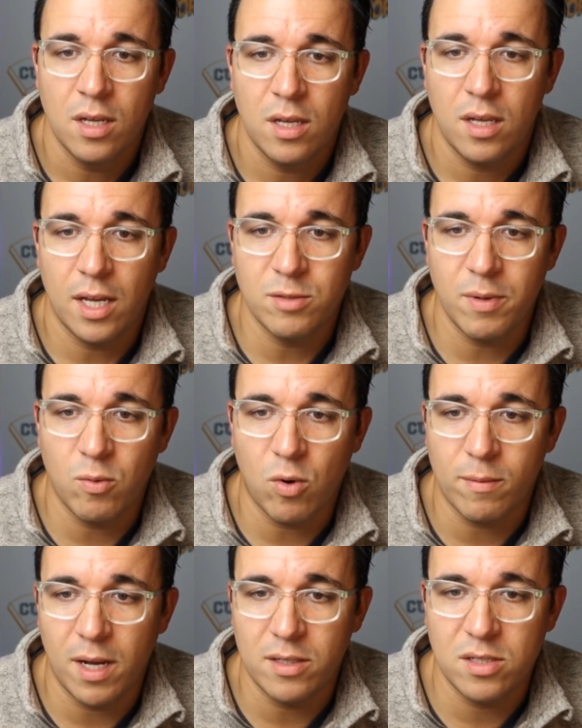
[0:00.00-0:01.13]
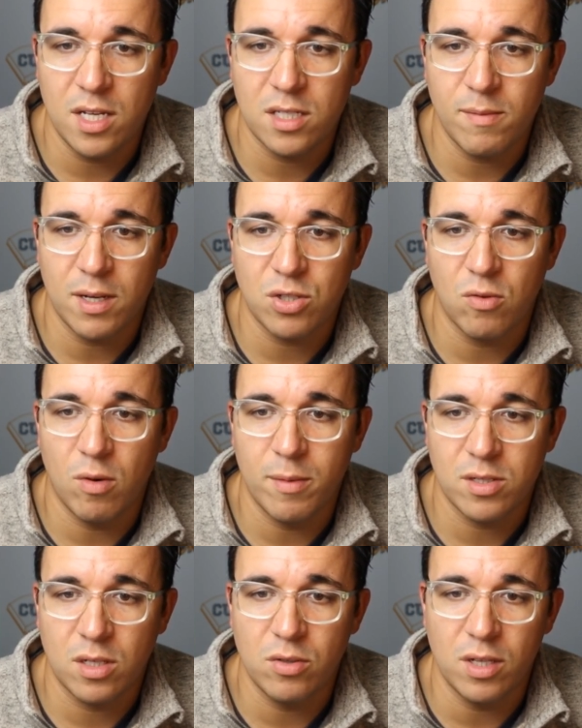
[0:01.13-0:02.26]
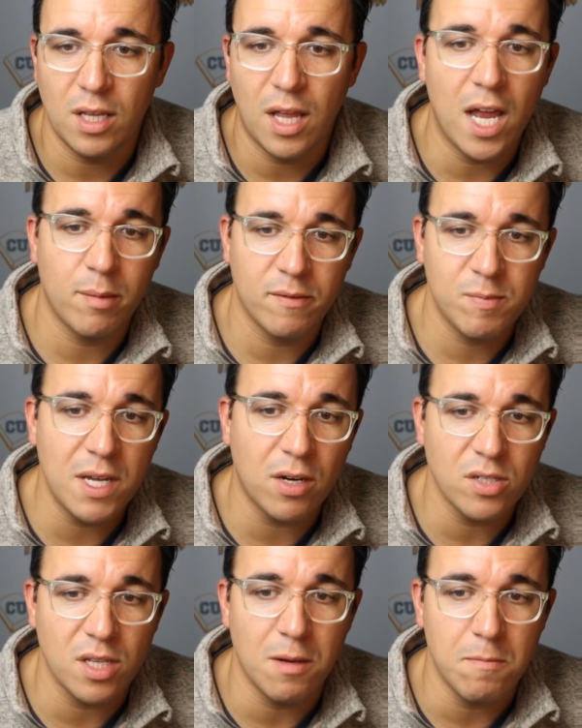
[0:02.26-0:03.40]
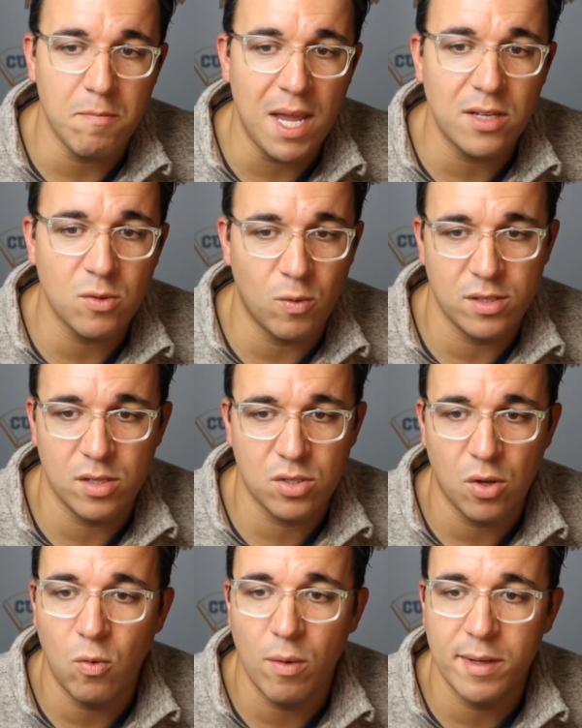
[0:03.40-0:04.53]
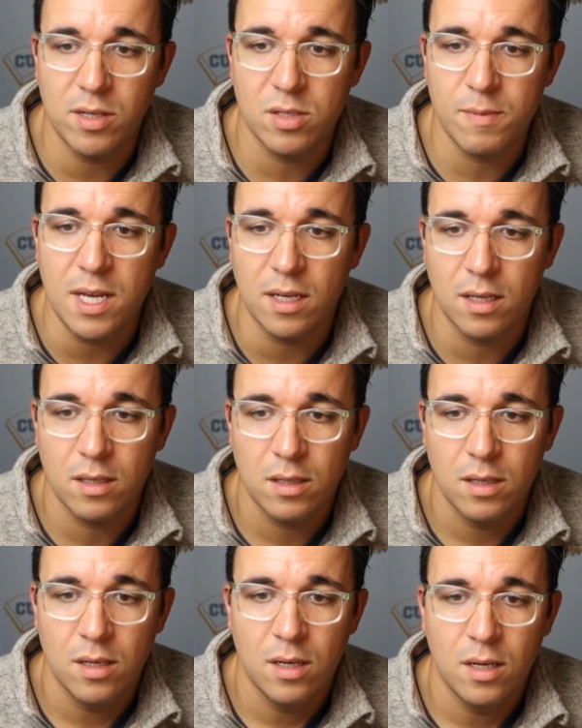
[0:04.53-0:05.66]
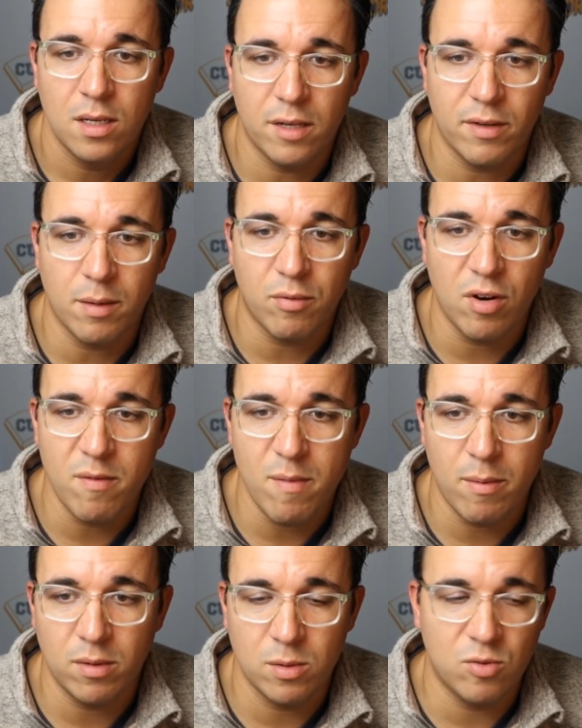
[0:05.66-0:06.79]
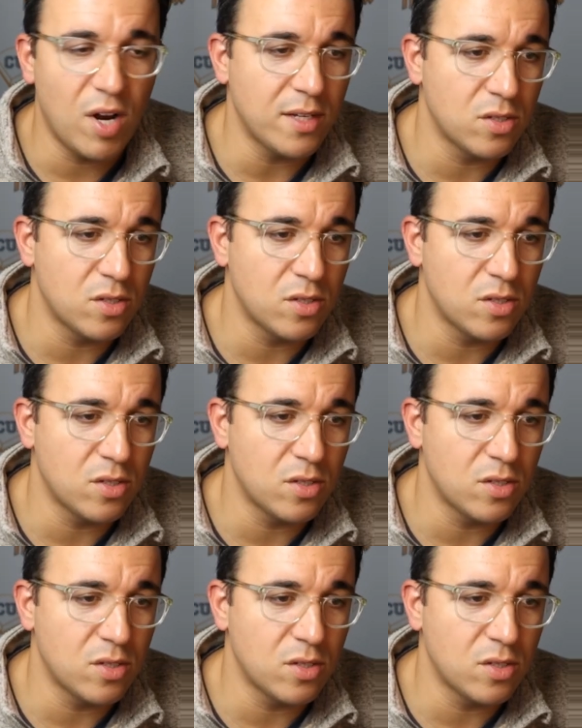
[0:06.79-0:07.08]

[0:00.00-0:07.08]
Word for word: Hedgeman worked behind the scenes to make sure women was included in the lineup of speakers, and then Bates was the sole woman to speak, delivering a brief but memorable address.